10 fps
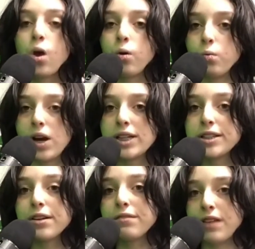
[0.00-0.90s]
What is
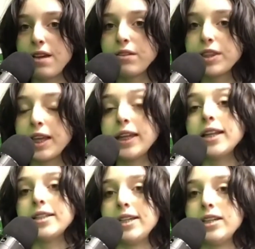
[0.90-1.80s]
your favorite thing to
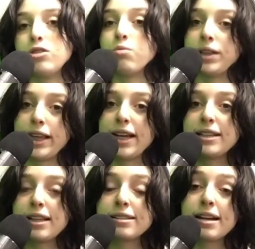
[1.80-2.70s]
teach related
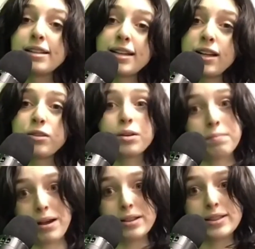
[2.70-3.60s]
to the Titanic or
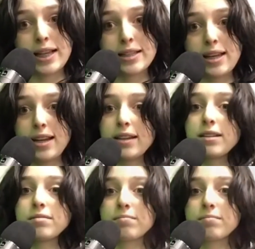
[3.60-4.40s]
about the Titanic?